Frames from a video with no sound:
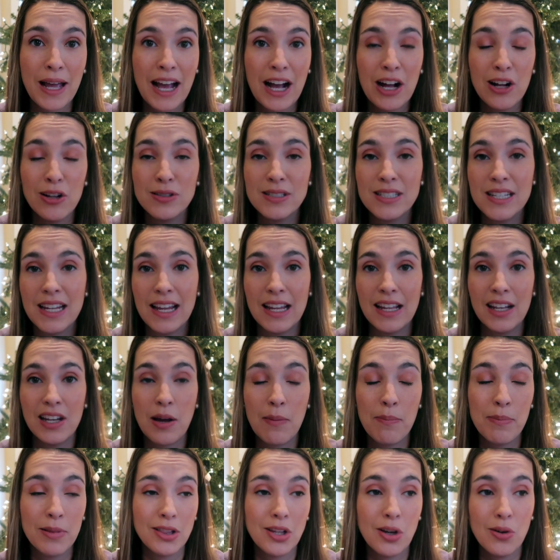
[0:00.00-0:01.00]
out
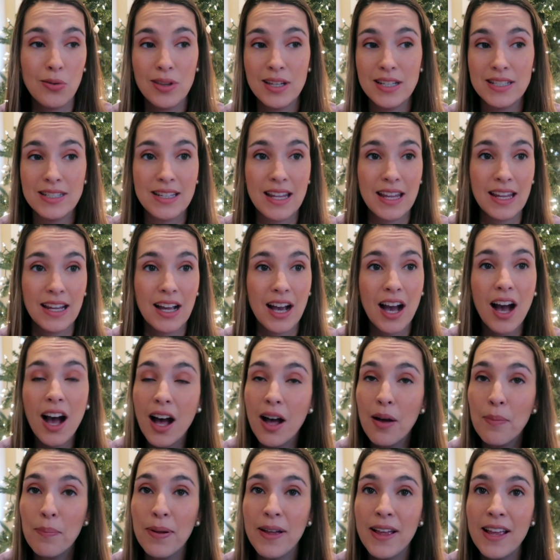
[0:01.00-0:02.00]
and blow this thing
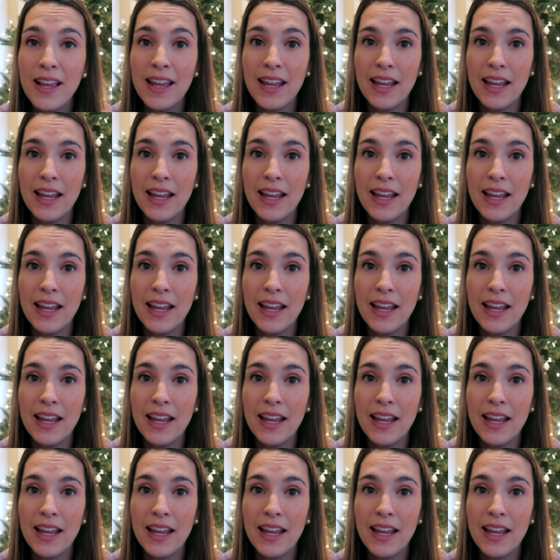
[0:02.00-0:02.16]
up